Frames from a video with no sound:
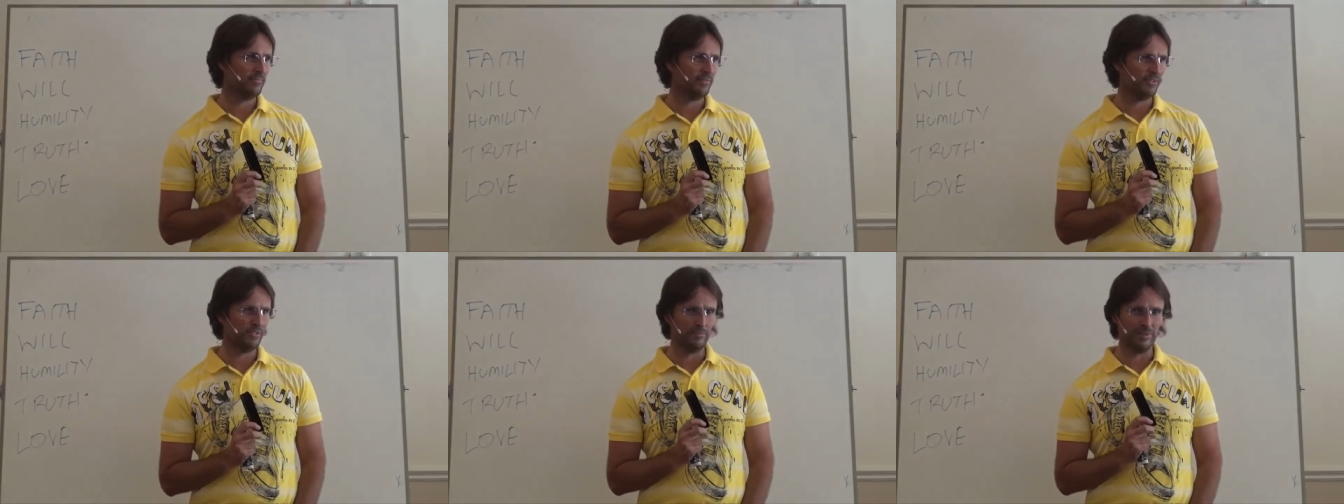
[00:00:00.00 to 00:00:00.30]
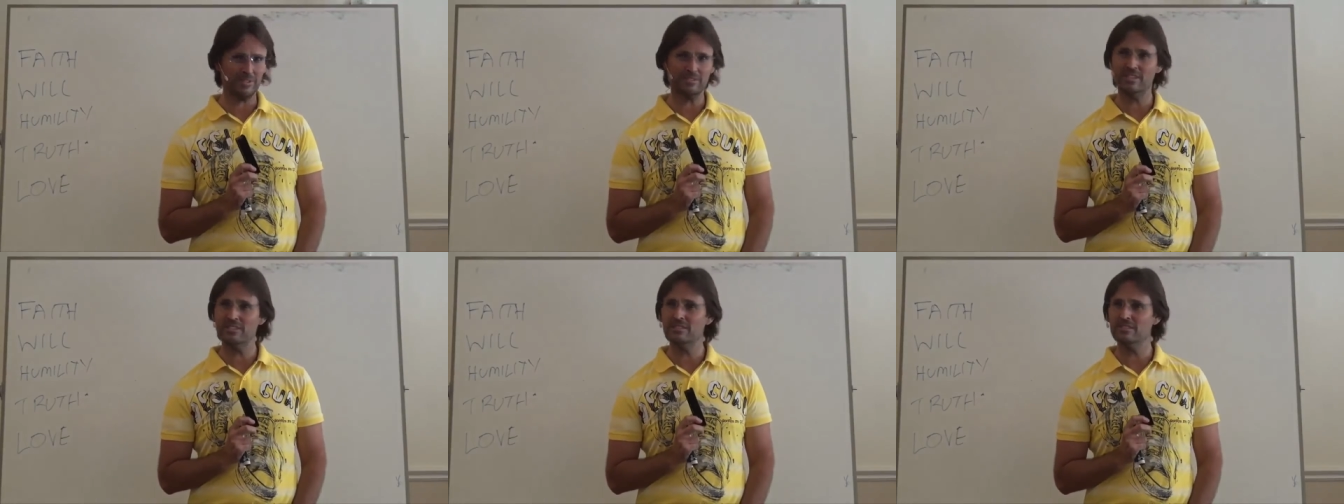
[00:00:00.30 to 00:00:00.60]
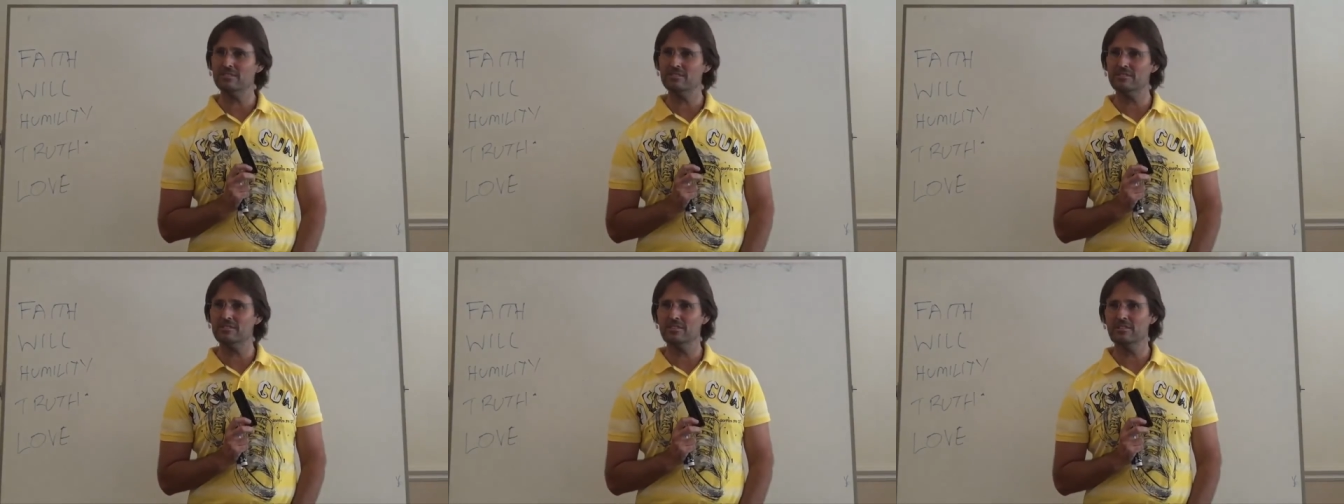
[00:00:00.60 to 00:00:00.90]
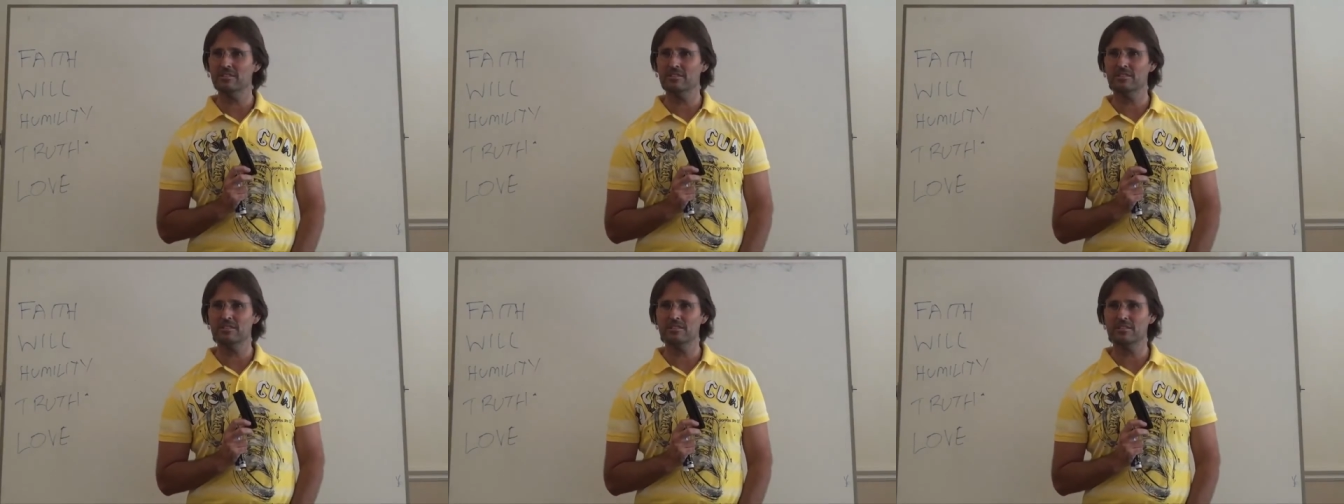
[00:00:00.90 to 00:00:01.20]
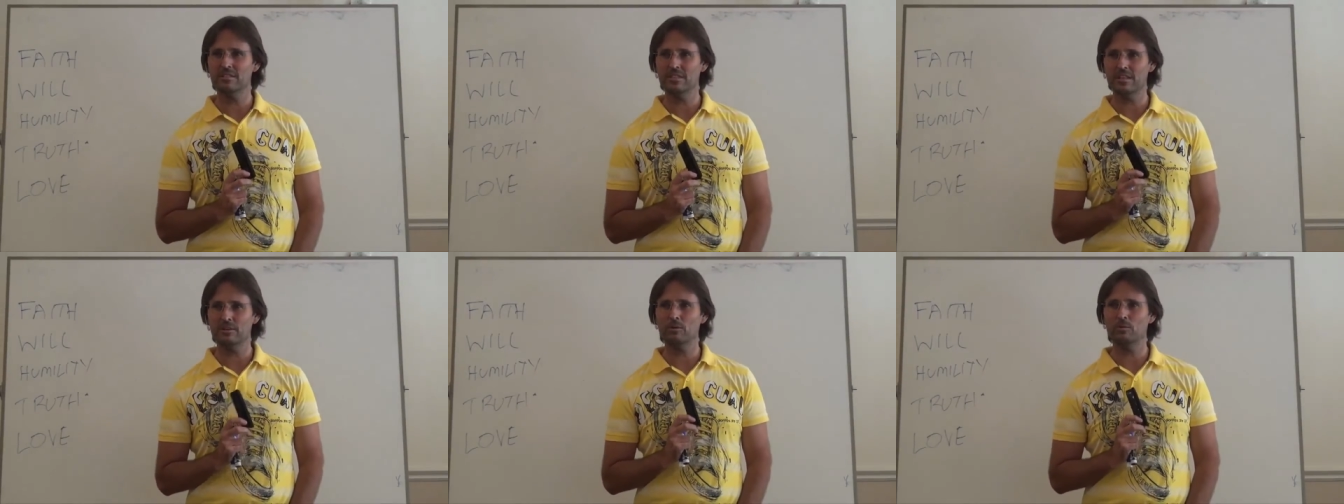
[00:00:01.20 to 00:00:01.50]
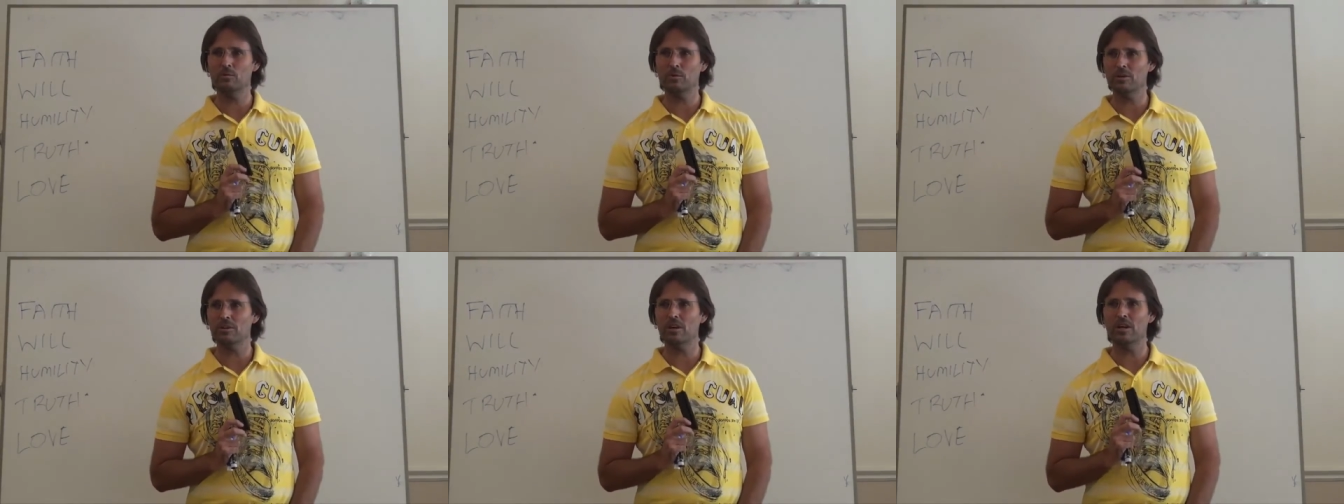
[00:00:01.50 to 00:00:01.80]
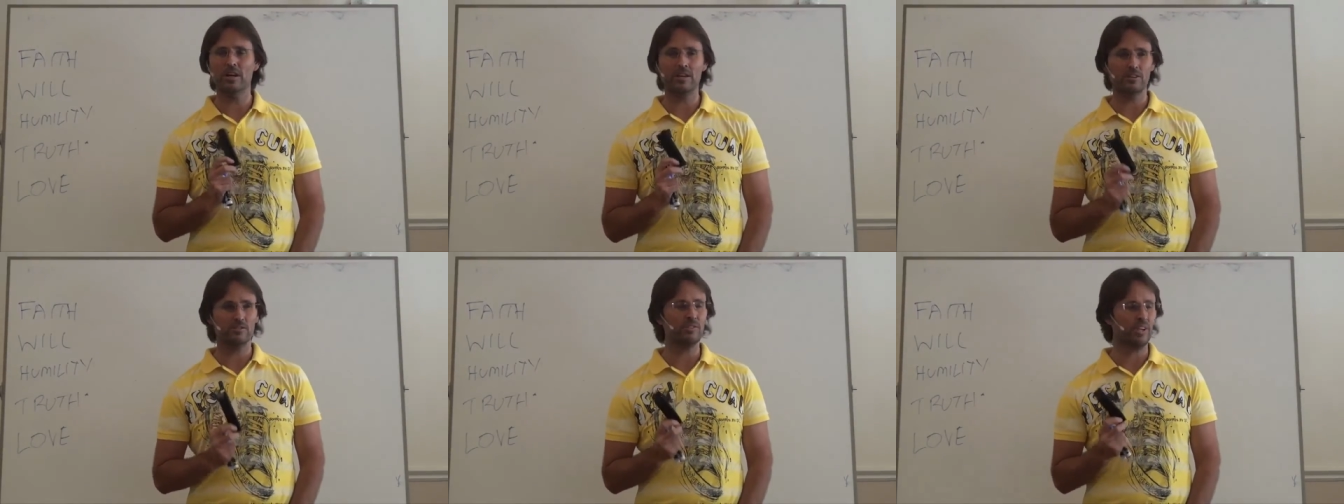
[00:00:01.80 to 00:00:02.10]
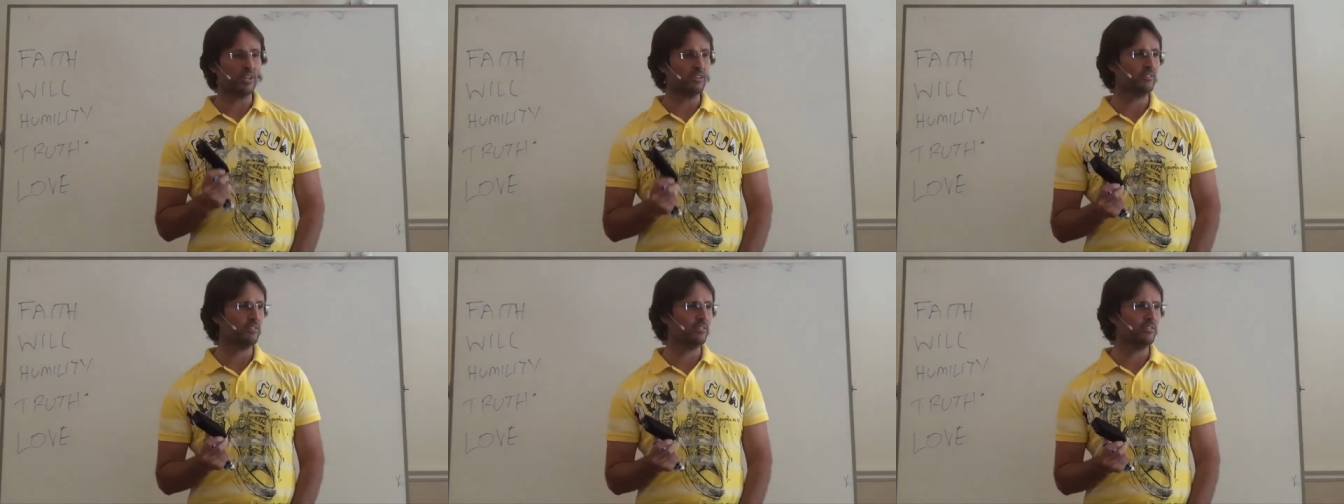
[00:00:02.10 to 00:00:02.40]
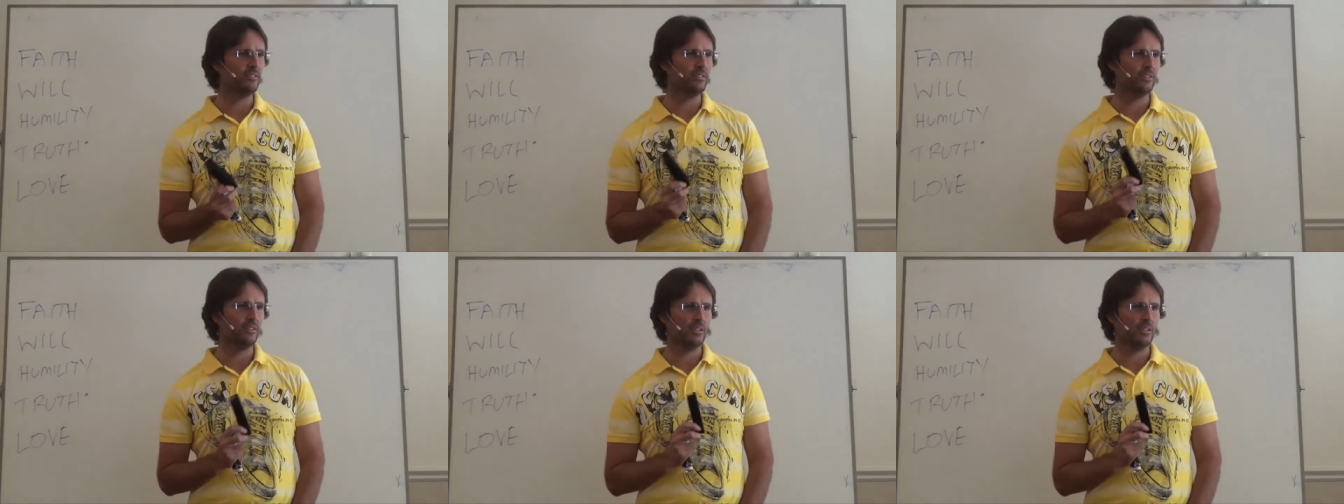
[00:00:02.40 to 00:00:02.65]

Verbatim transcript: Does it make sense? They were what I attracted.